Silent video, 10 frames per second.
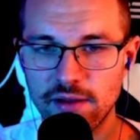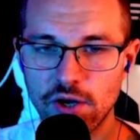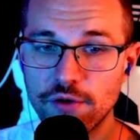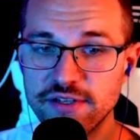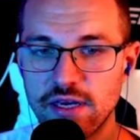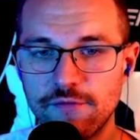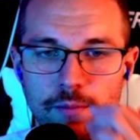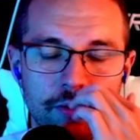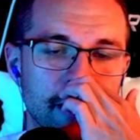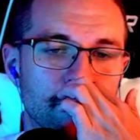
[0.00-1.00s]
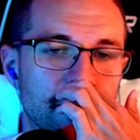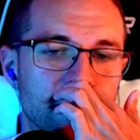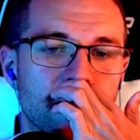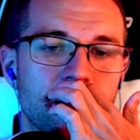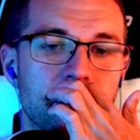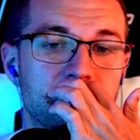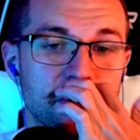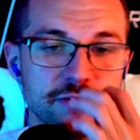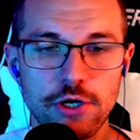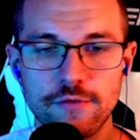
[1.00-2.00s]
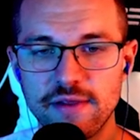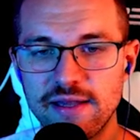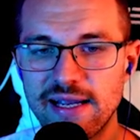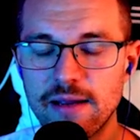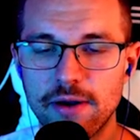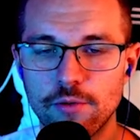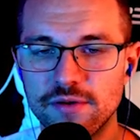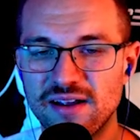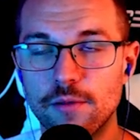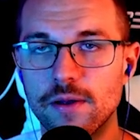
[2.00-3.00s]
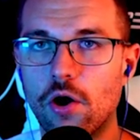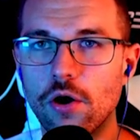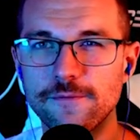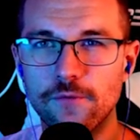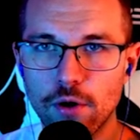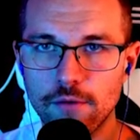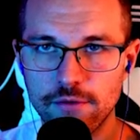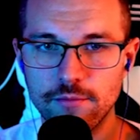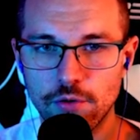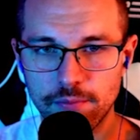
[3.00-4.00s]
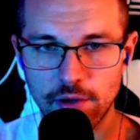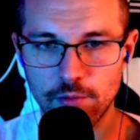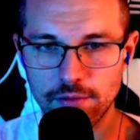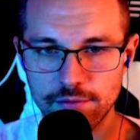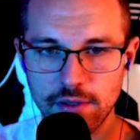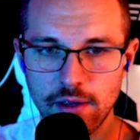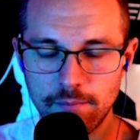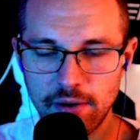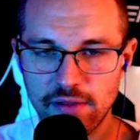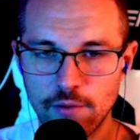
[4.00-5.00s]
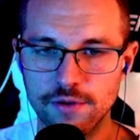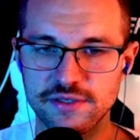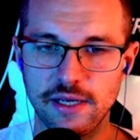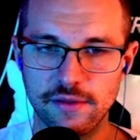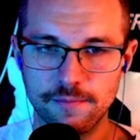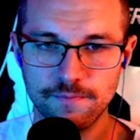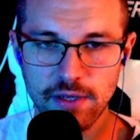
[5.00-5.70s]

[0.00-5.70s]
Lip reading: And then obviously if you're playing around Piltover, then they can pair well together, but all 4 of them don't pair that well together.